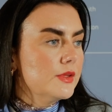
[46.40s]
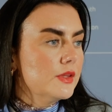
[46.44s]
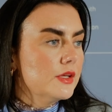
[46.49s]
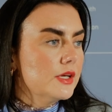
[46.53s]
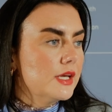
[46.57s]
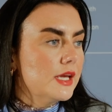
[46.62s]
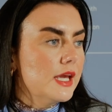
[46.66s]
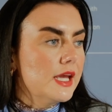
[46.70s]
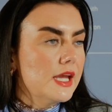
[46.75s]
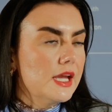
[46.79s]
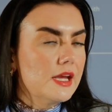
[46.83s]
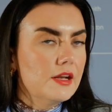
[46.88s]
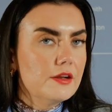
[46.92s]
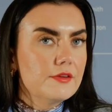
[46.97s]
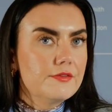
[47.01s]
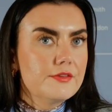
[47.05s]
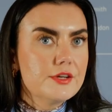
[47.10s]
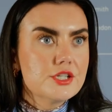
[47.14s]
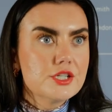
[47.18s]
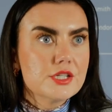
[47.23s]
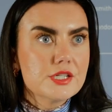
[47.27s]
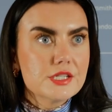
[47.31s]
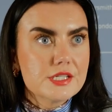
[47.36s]
of the key
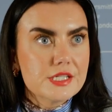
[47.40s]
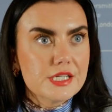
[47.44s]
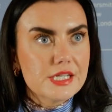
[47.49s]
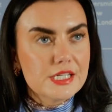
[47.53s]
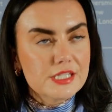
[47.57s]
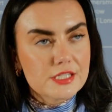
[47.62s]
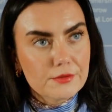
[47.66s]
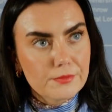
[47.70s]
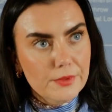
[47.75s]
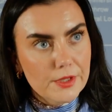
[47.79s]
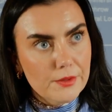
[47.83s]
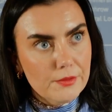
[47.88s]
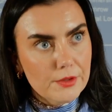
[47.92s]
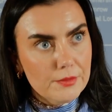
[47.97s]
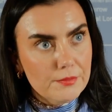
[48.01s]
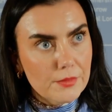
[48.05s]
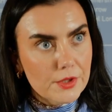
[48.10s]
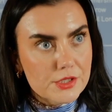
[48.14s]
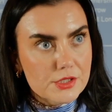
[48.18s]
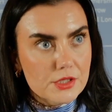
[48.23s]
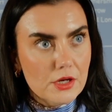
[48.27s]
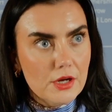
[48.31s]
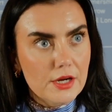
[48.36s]
inefficiencies that we
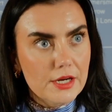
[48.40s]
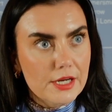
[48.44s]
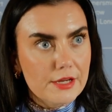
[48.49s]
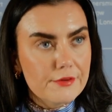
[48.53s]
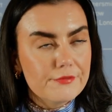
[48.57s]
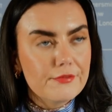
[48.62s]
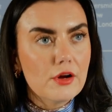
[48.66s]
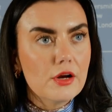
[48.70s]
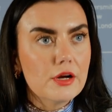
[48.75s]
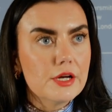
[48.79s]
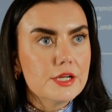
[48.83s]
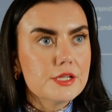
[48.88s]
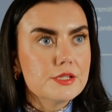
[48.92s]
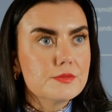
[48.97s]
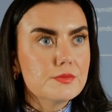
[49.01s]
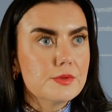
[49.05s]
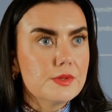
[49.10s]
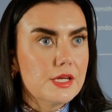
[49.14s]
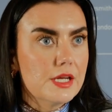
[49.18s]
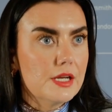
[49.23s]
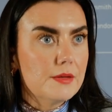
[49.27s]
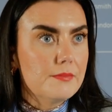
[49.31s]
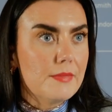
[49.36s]
would most likely
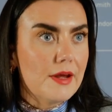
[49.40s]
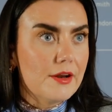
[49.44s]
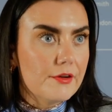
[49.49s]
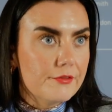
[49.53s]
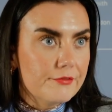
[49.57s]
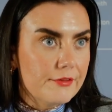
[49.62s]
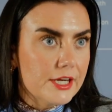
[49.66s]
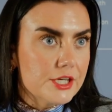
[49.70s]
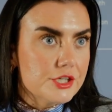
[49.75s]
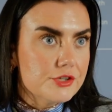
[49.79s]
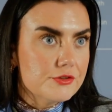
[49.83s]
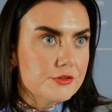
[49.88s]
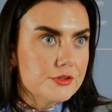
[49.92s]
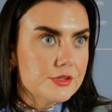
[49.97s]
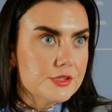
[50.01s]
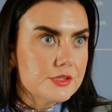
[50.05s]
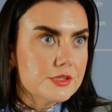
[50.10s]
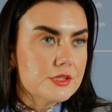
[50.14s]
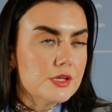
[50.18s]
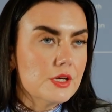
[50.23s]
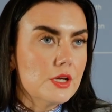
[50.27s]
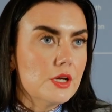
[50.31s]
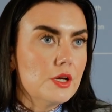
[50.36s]
find within
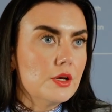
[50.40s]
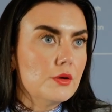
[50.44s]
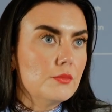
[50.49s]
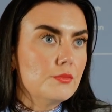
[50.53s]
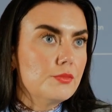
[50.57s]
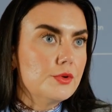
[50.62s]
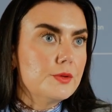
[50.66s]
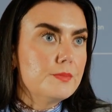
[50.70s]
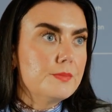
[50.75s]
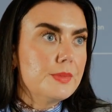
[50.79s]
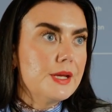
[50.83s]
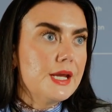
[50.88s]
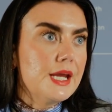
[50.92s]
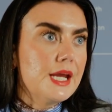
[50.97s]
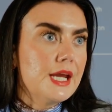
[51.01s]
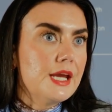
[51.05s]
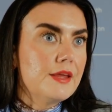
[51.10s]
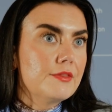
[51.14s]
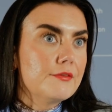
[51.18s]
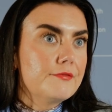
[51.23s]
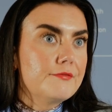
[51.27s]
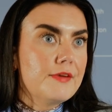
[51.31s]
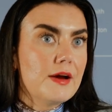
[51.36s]
manufacturers would
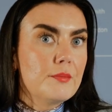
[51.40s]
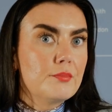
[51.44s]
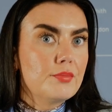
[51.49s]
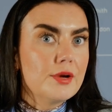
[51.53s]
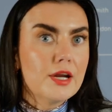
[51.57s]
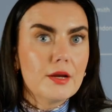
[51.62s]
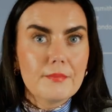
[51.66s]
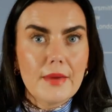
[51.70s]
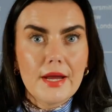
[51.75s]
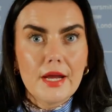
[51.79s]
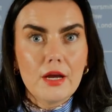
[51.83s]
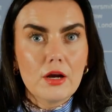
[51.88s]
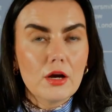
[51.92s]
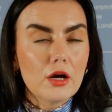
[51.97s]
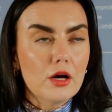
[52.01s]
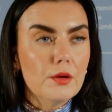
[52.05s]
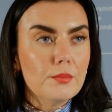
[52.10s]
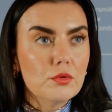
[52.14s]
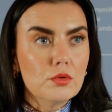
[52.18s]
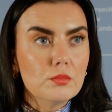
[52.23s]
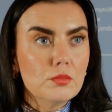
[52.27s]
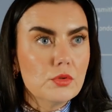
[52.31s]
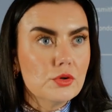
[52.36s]
be the fabric
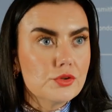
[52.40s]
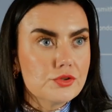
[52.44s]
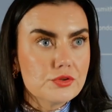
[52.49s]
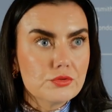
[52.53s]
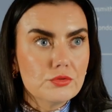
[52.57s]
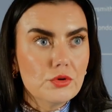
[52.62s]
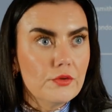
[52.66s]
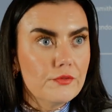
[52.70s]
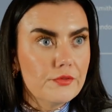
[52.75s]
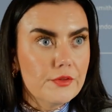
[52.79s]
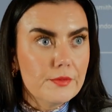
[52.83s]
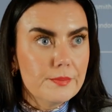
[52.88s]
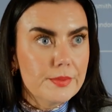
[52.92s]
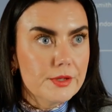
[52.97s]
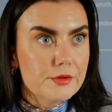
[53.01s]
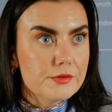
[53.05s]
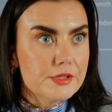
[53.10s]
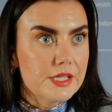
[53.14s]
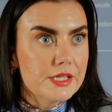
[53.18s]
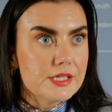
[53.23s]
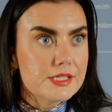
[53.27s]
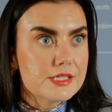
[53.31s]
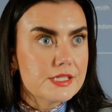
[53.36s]
makeup or model of the
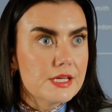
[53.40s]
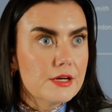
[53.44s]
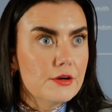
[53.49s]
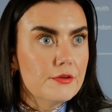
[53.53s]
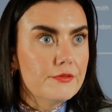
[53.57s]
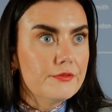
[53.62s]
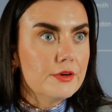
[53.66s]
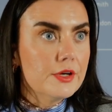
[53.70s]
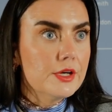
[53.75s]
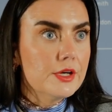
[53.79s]
building itself.